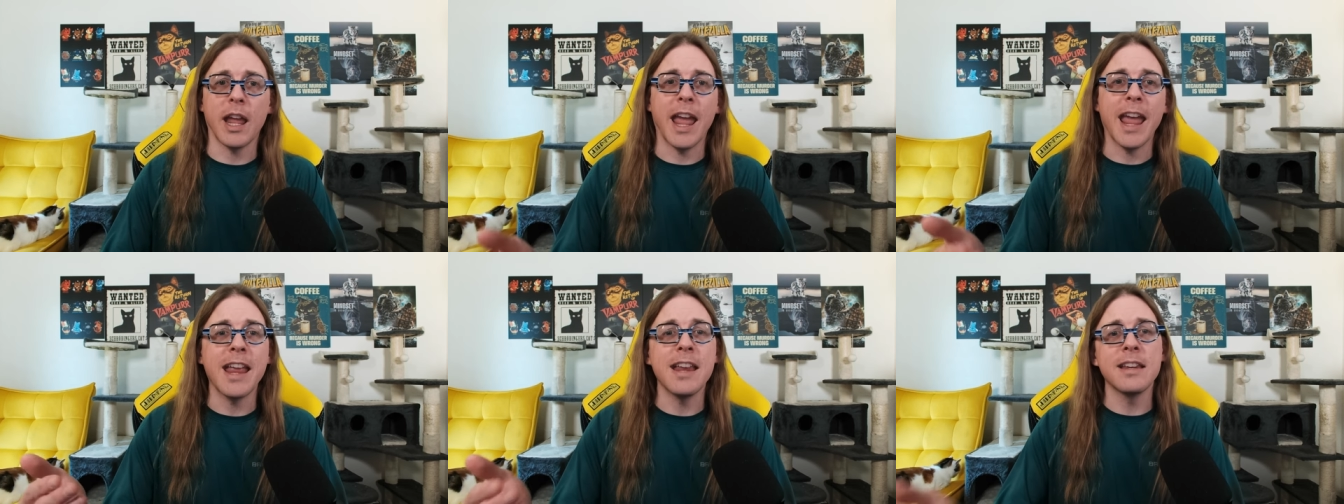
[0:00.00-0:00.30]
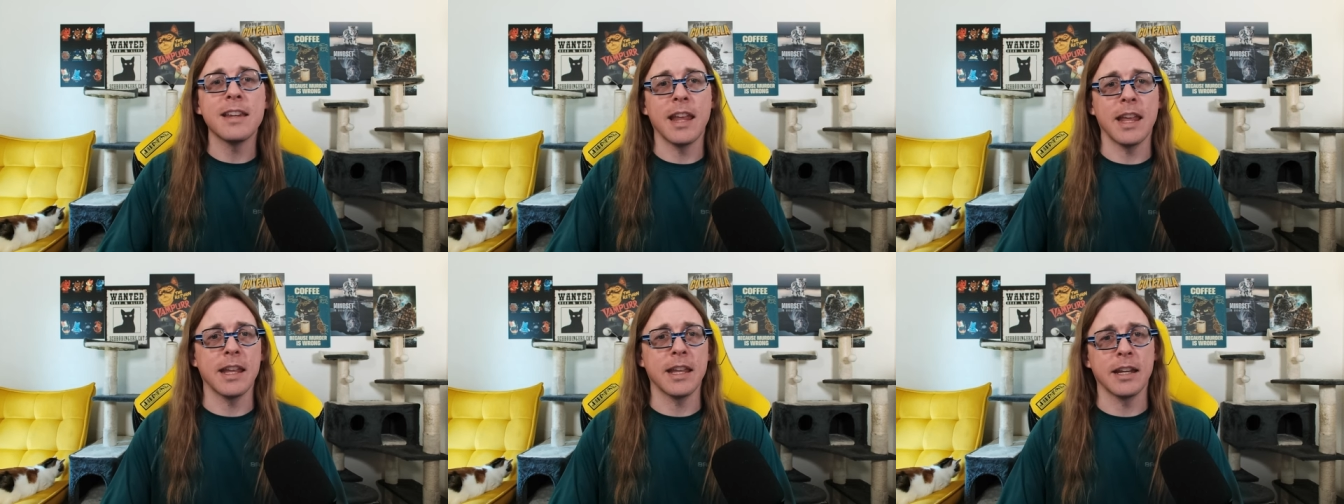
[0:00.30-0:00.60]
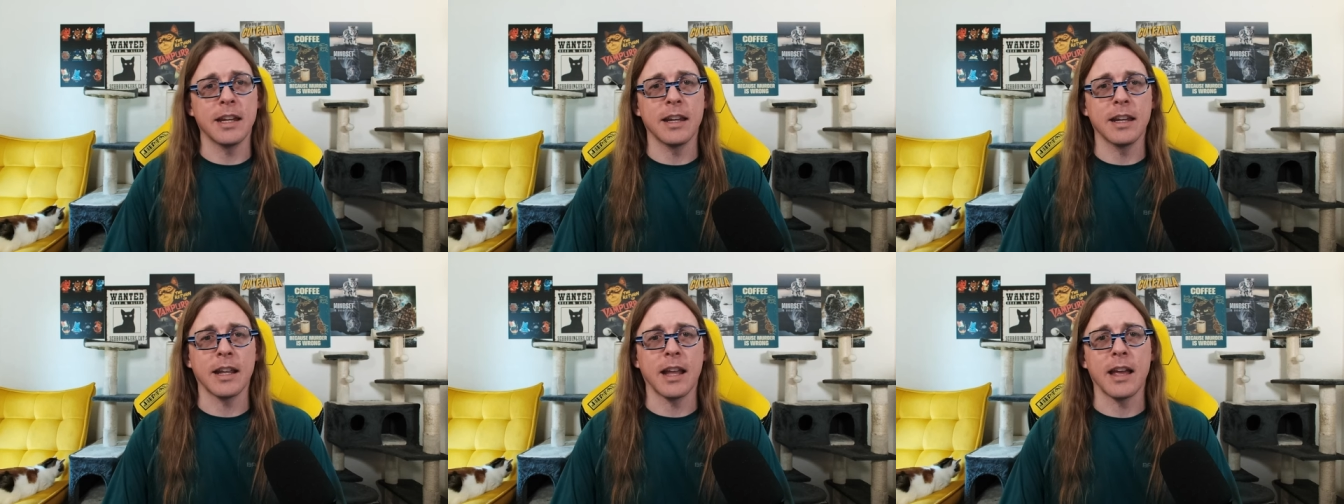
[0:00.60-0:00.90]
and
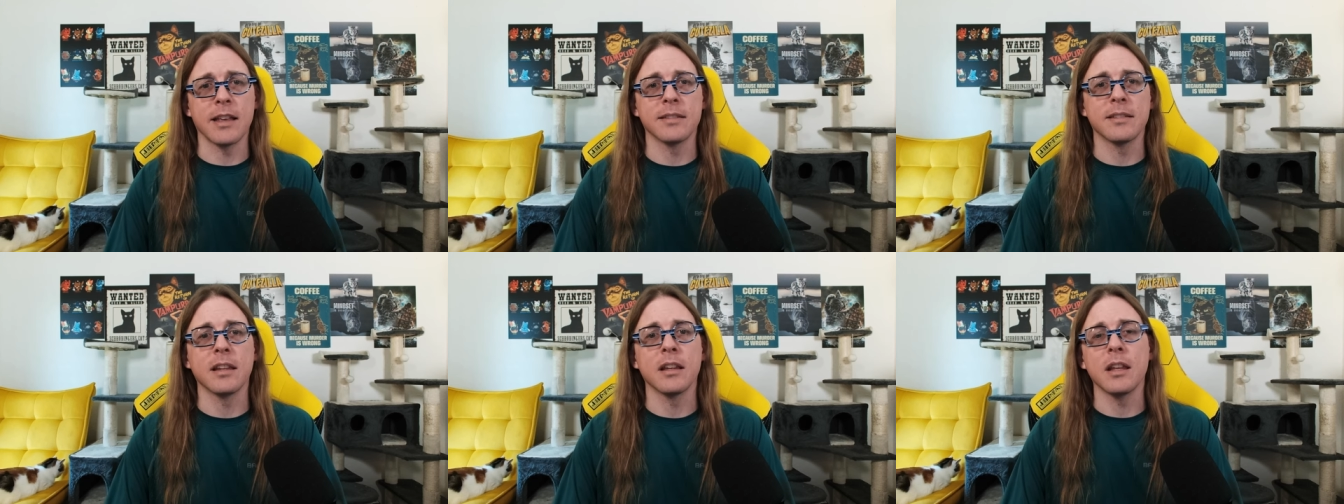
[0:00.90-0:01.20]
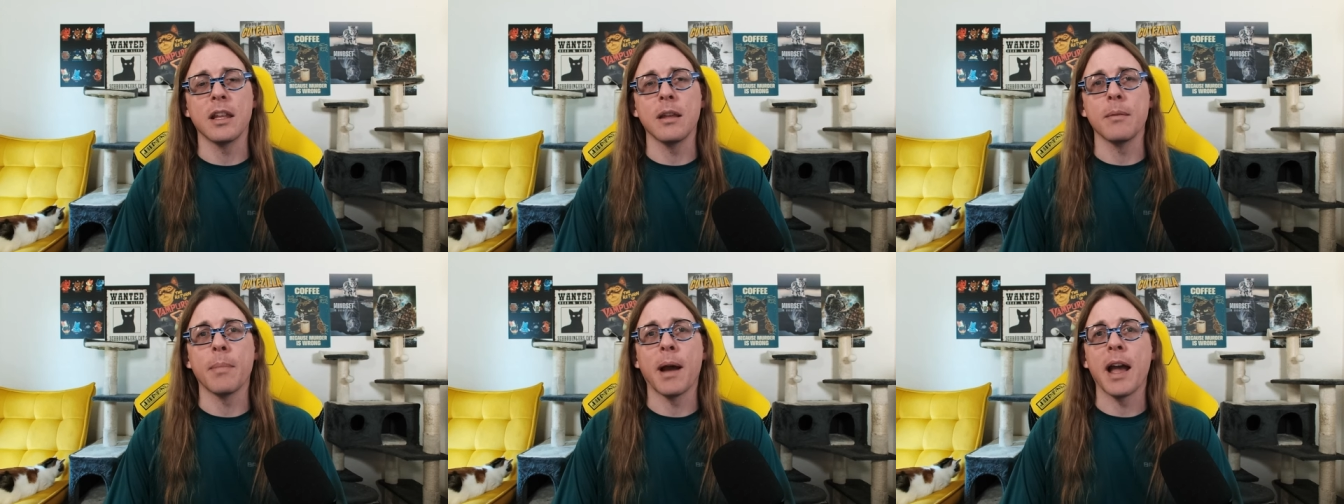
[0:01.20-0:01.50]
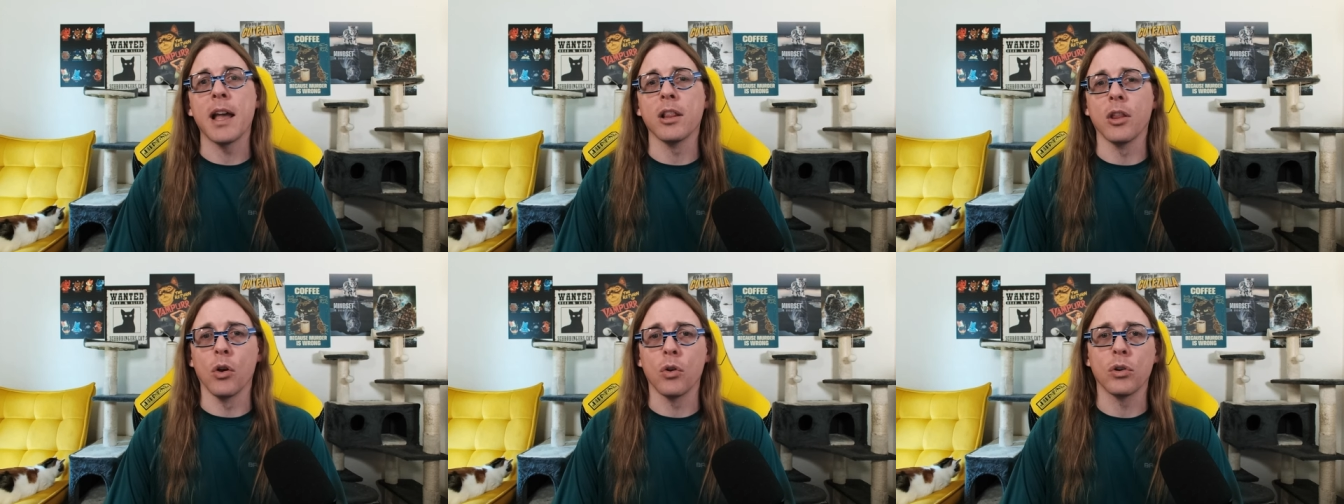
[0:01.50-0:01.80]
taken into custody
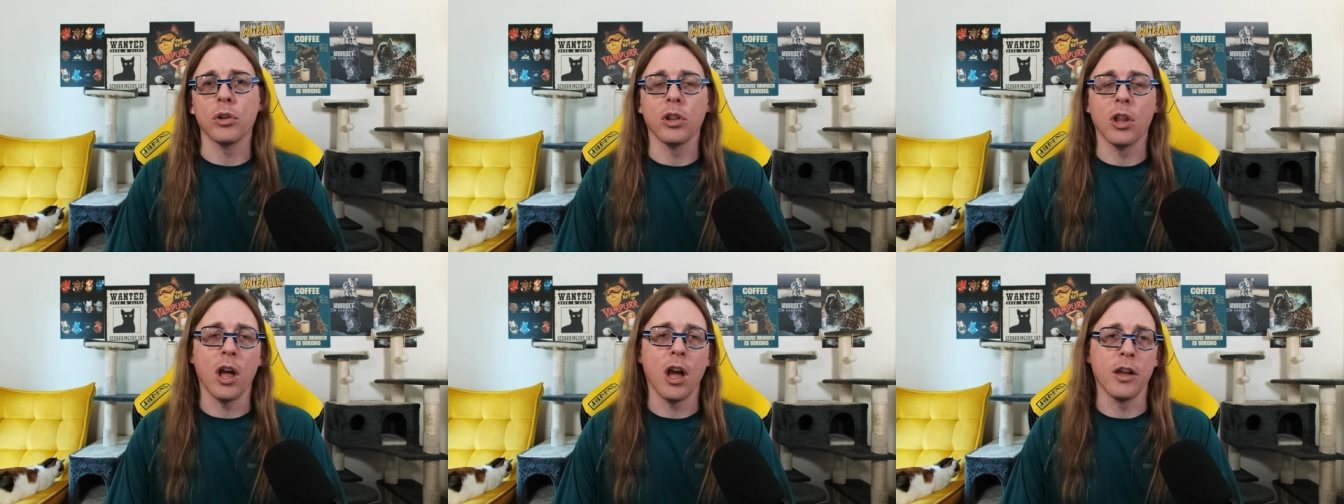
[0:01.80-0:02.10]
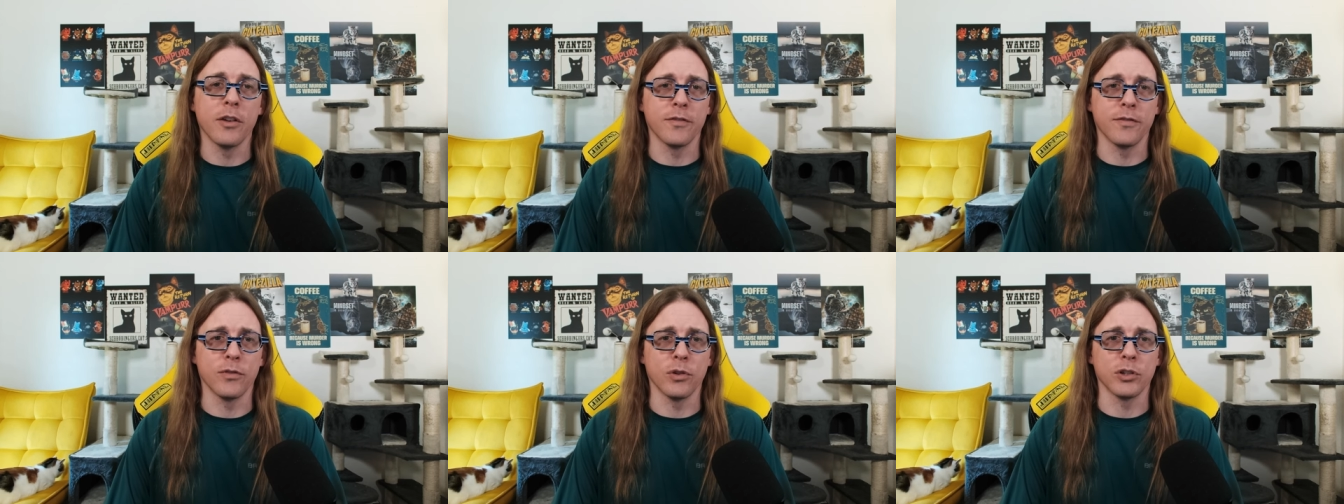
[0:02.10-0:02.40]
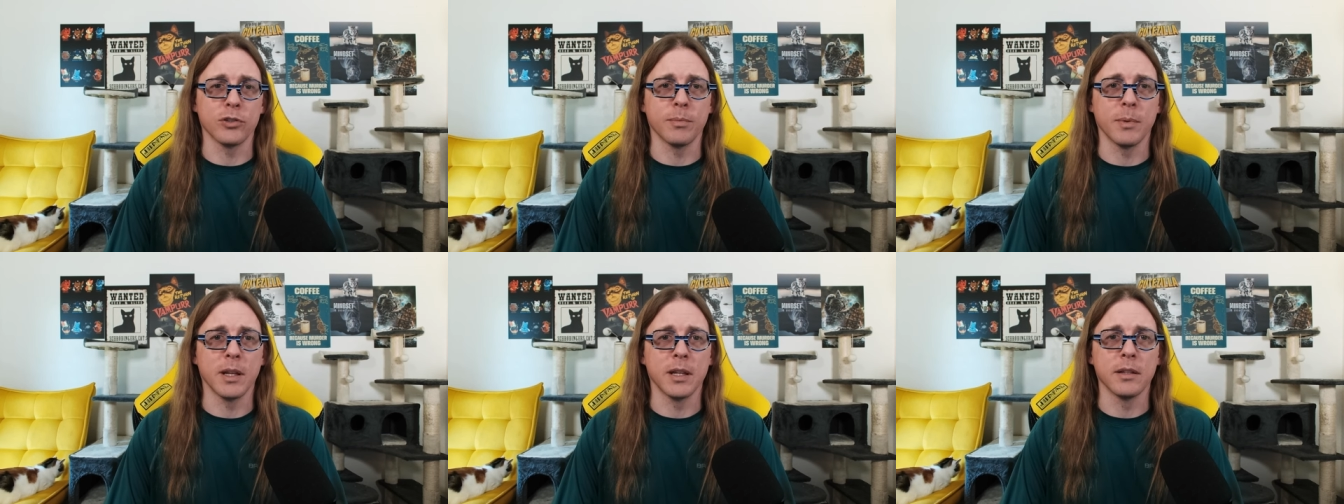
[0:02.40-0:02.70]
by local law enforcement.